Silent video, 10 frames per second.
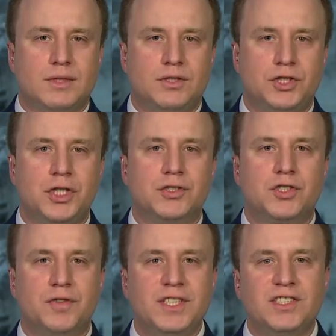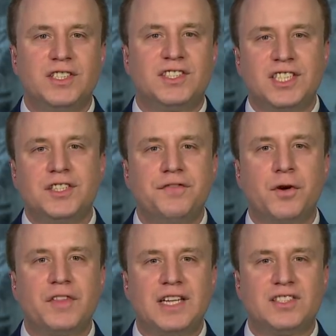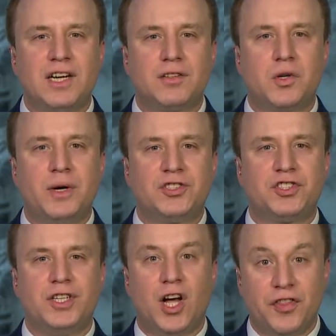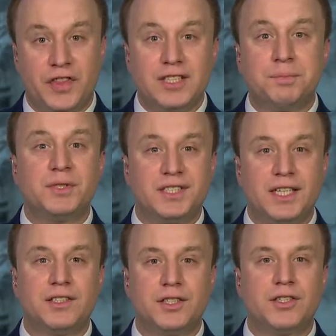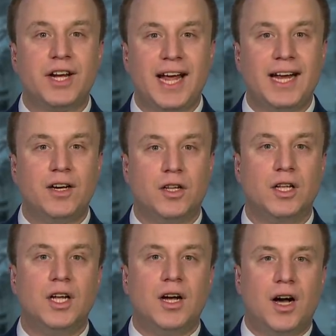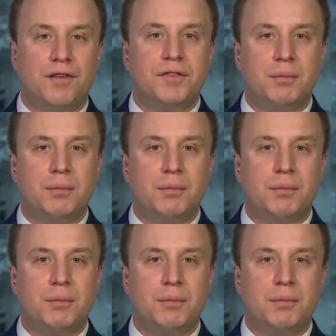Sure. So this is the $64,000 question on this particular angle of the